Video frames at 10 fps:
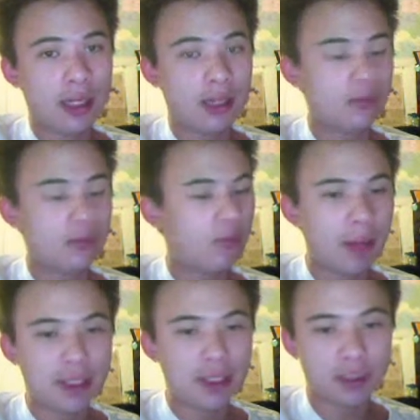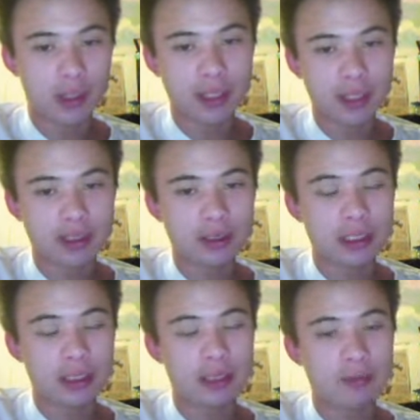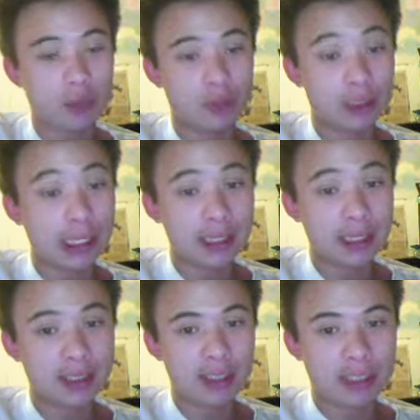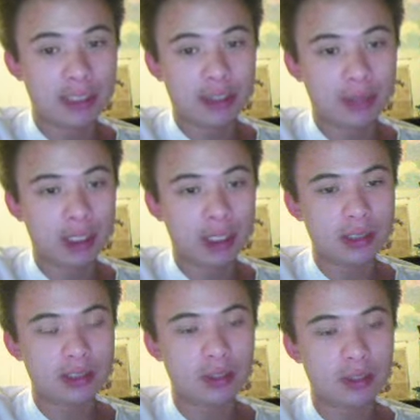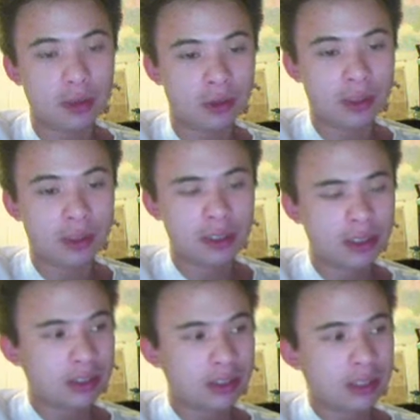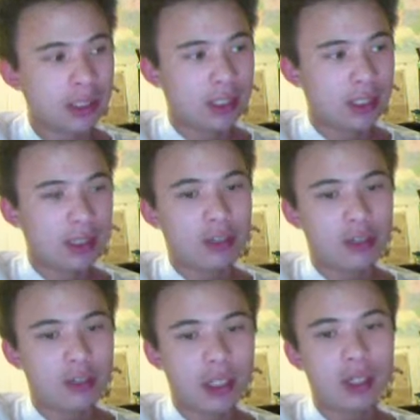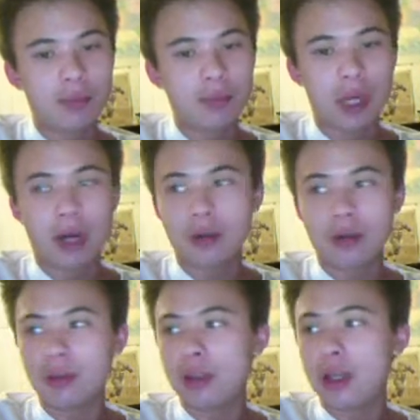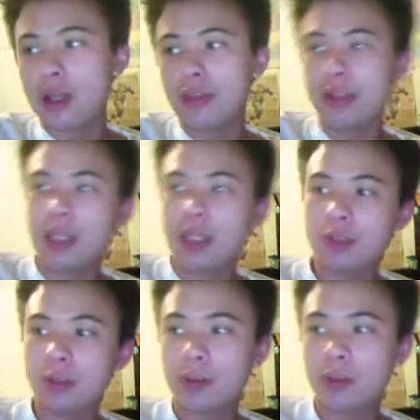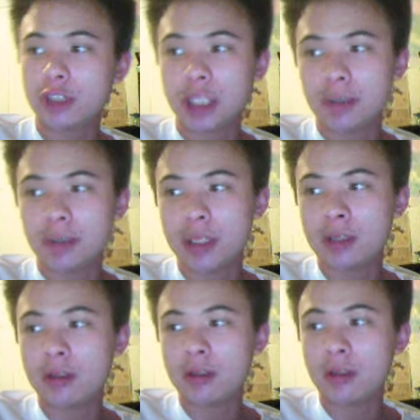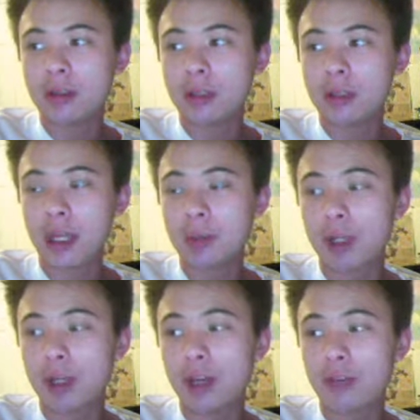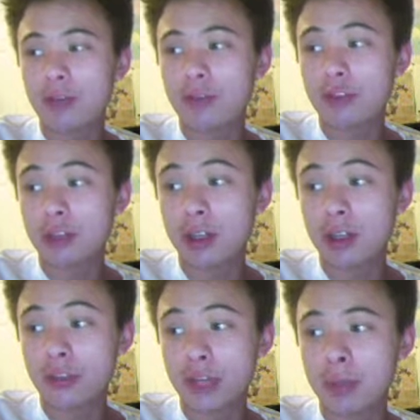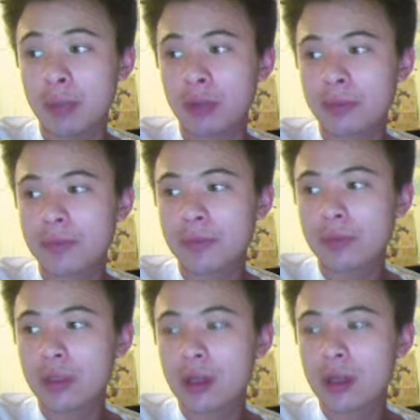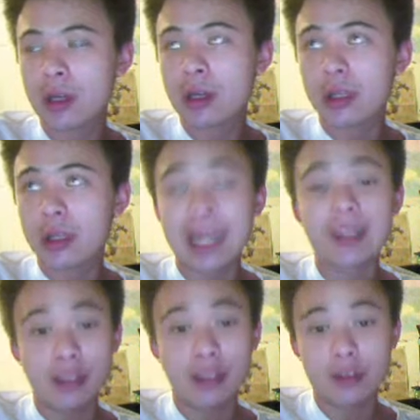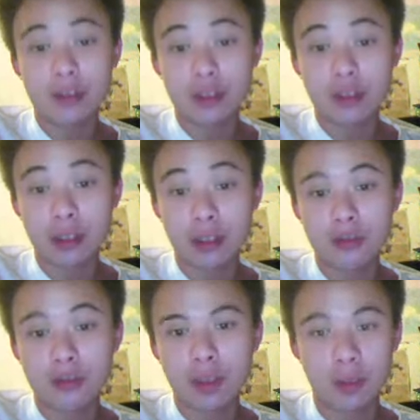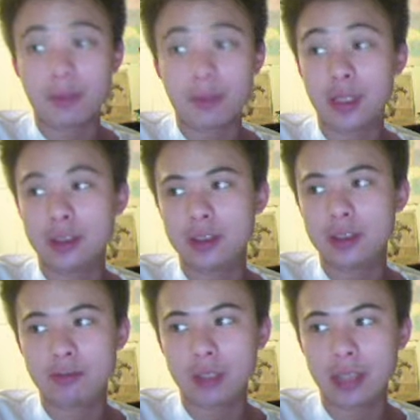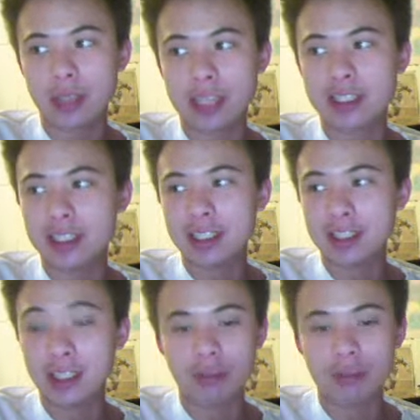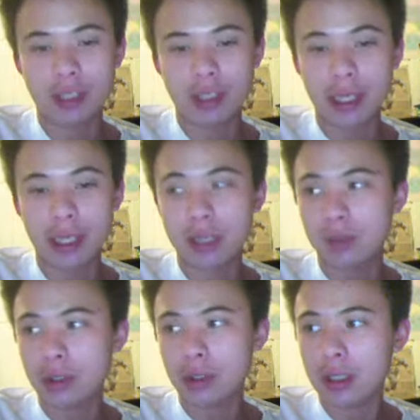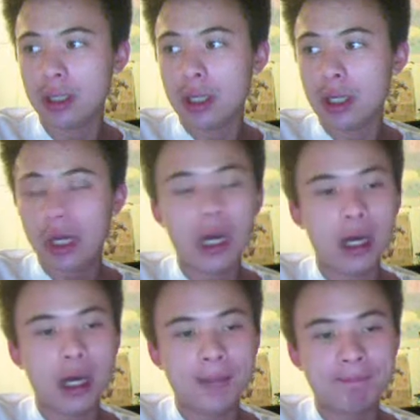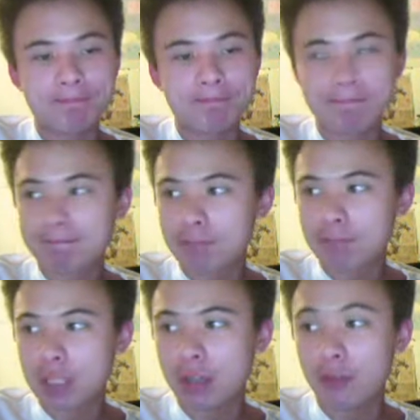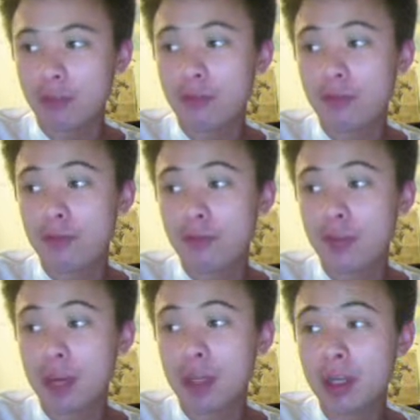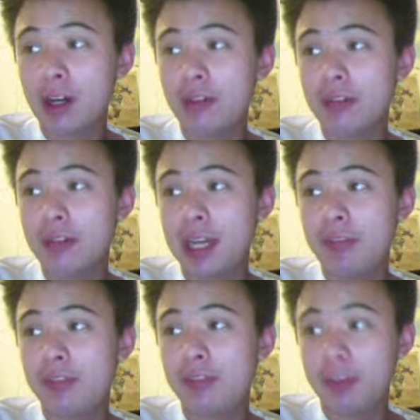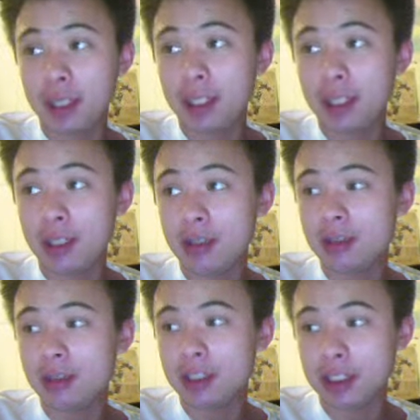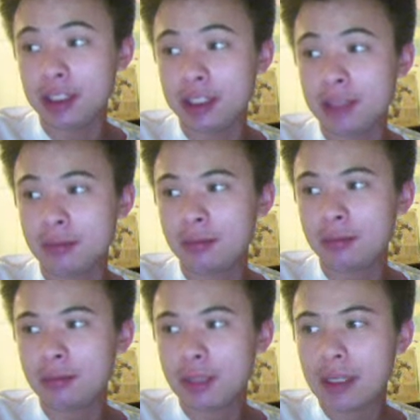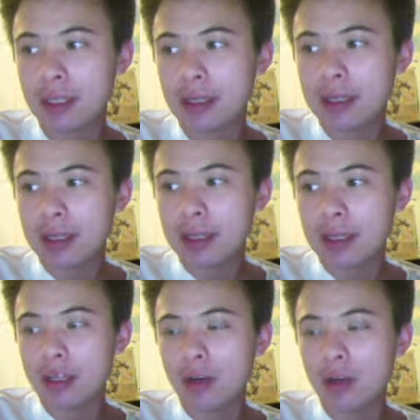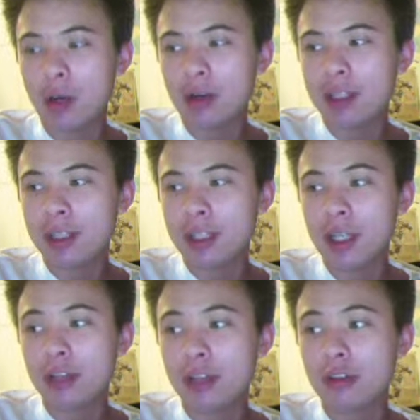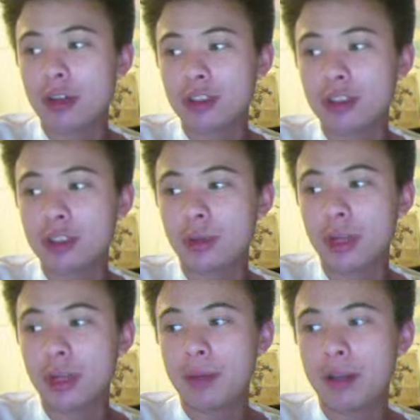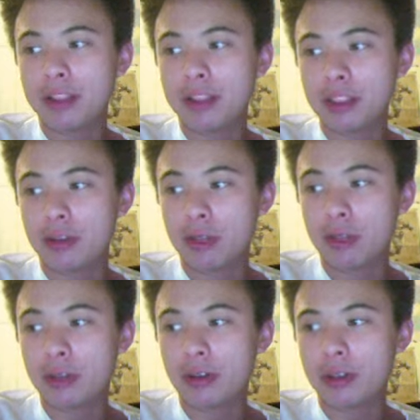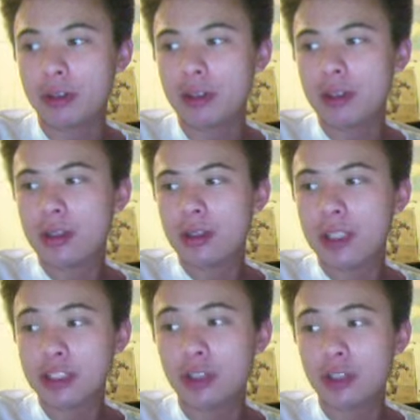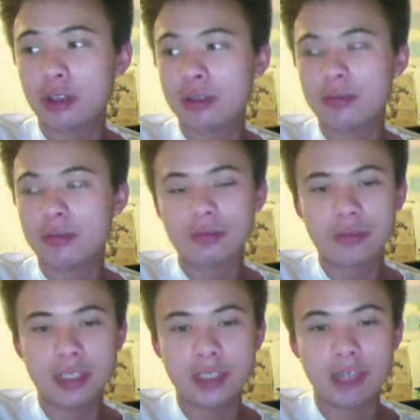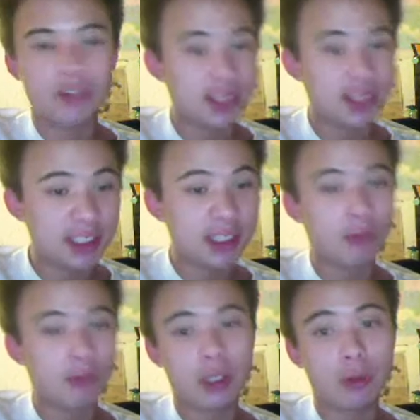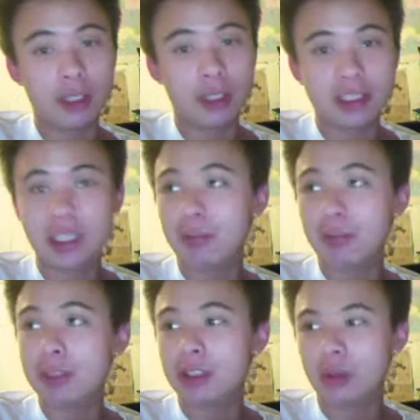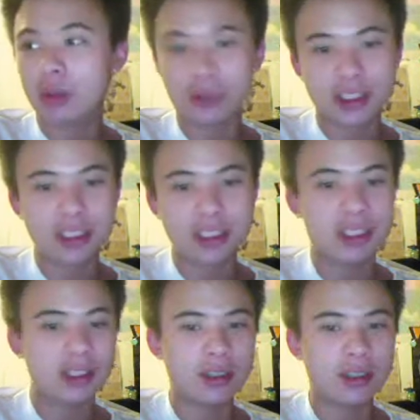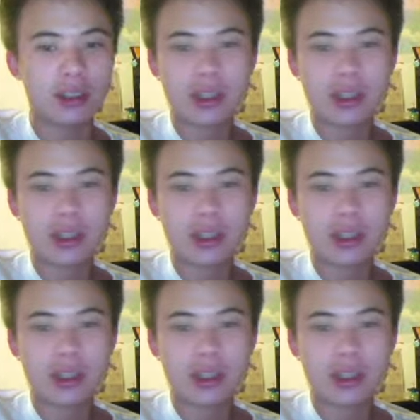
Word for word: and I'm not surprised. It looked like an ACL tear to me, so... You're talking about a three-time Super Bowl champion, likable Hall of, future Hall of Famer, likely a future Hall of Famer because, well, actually he's not really likable. Um, you know, coming off an MVP season, and you know all the underdog story about his career, and he's hurt, he's out for the season in Week One, he's going to miss a whole season, and